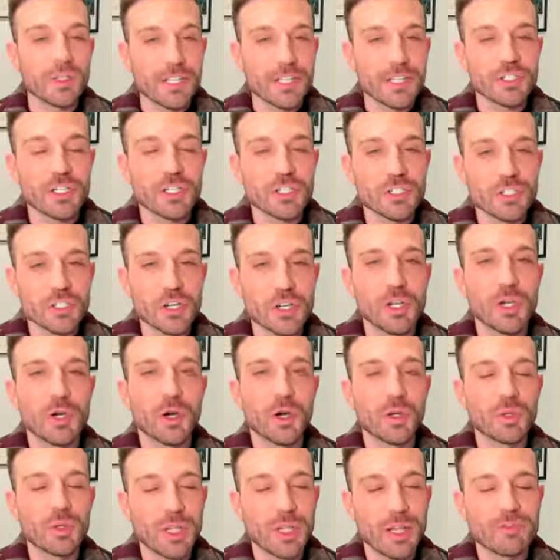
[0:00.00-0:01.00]
Alyssa
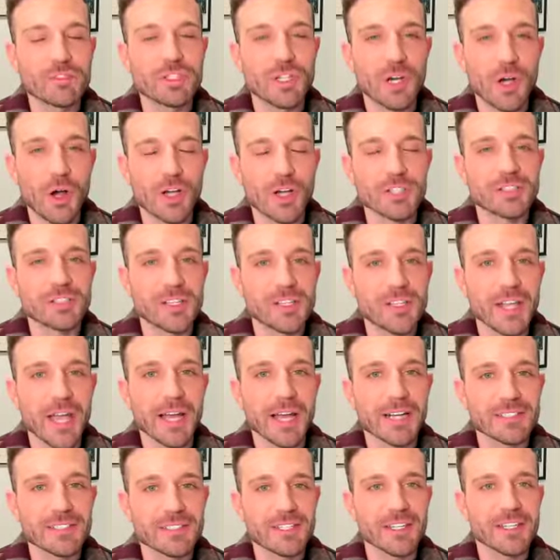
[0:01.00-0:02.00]
Sheil lives in Austin,
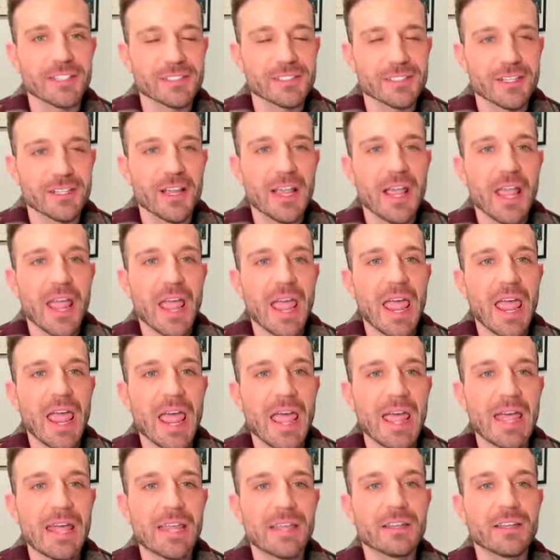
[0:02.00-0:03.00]
Texas.
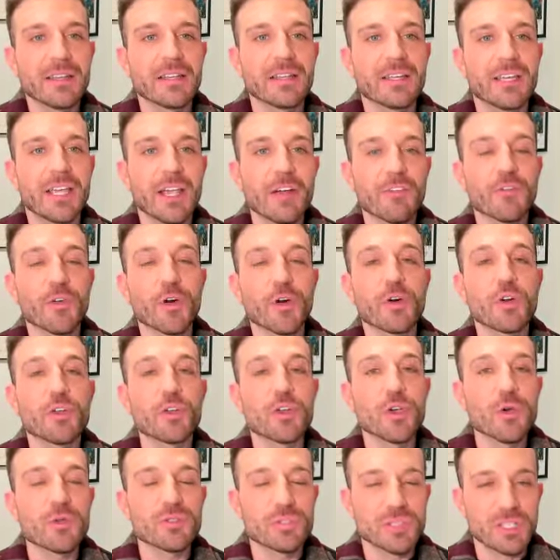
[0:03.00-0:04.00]
And Gifford
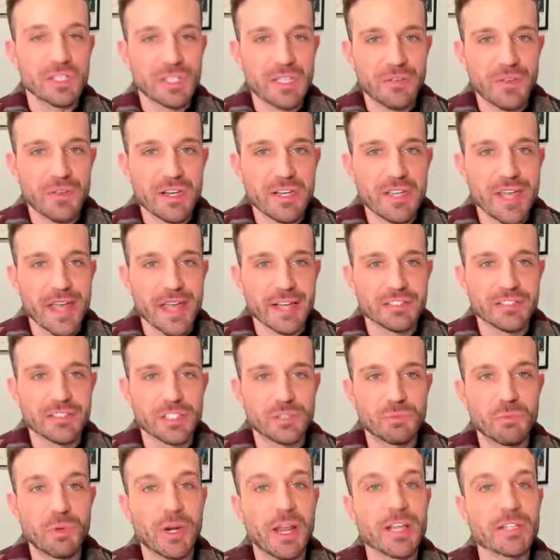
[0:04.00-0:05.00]
used to live in
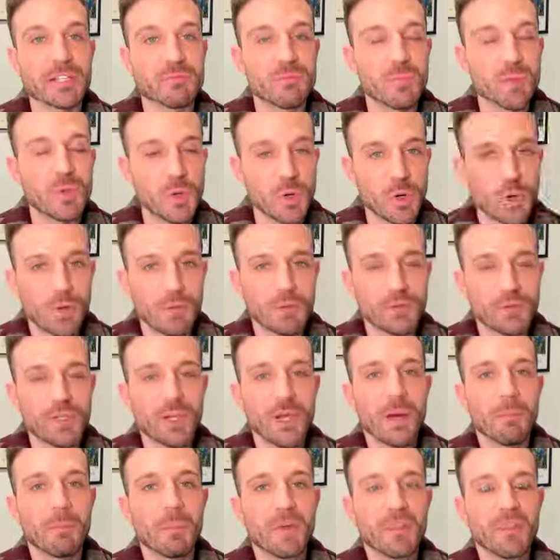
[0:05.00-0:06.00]
Texas, but has moved.
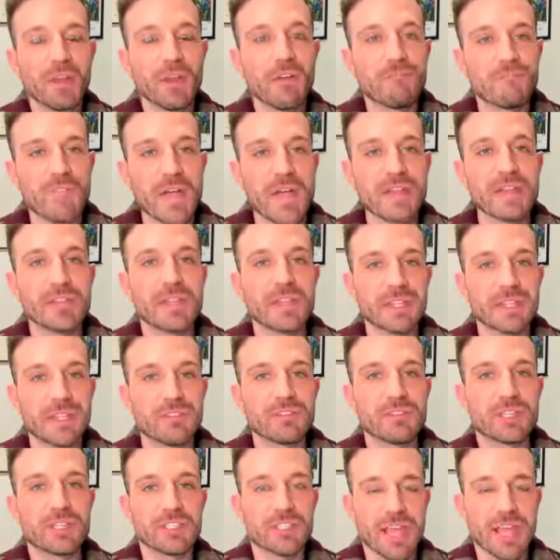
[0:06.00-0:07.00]
But the defendant
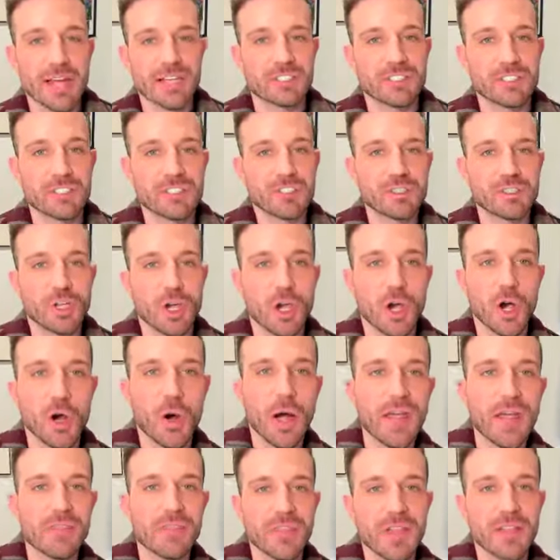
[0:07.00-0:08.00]
lives in Texas. So
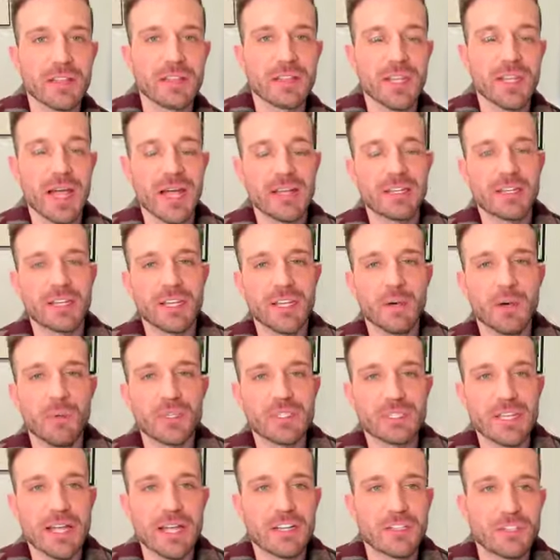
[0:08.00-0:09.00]
I think the idea
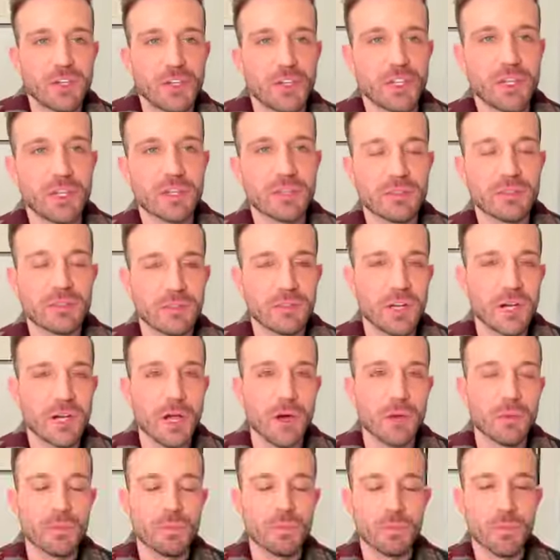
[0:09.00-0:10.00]
was that she could,
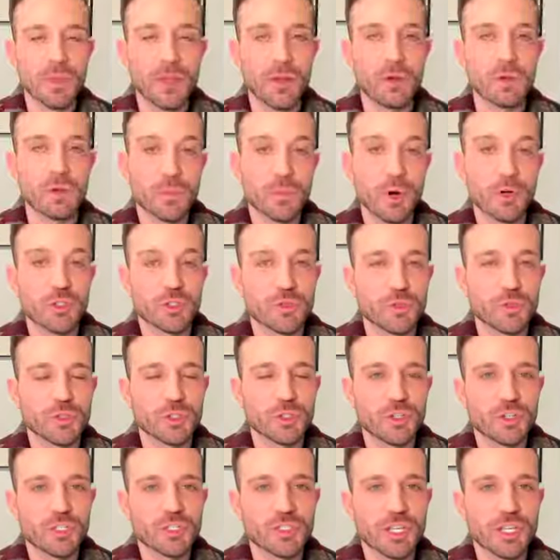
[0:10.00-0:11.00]
there was personal
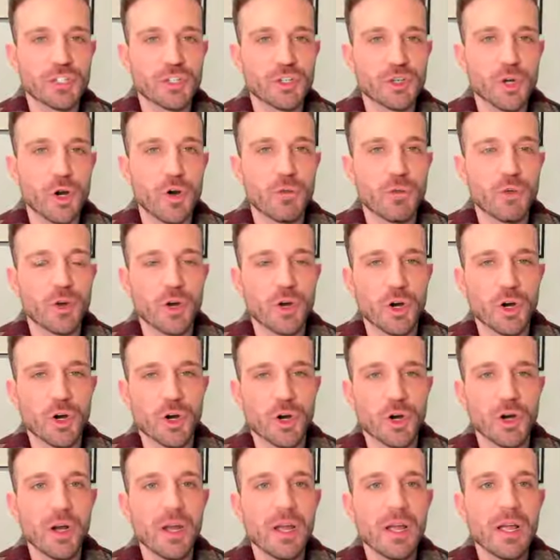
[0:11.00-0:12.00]
jurisdiction over
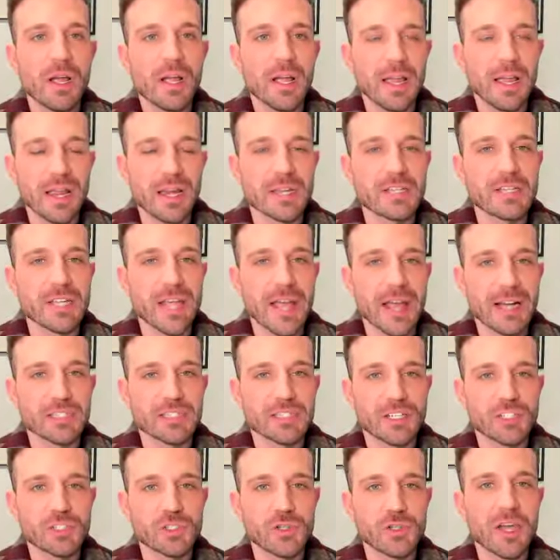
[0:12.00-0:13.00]
her in
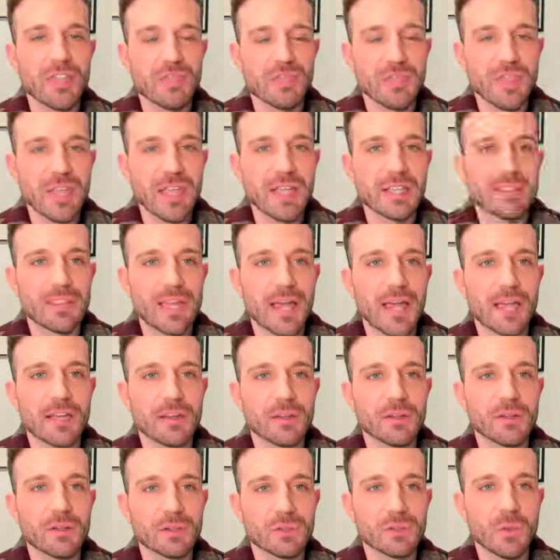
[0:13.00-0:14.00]
Texas. So I think
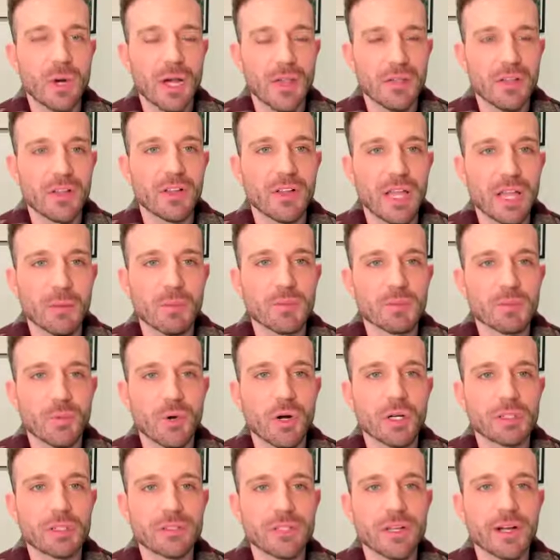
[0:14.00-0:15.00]
that is why the claim was
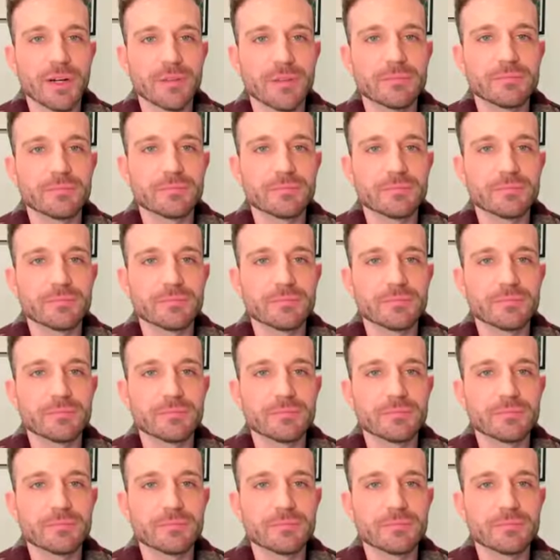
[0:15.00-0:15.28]
brought there.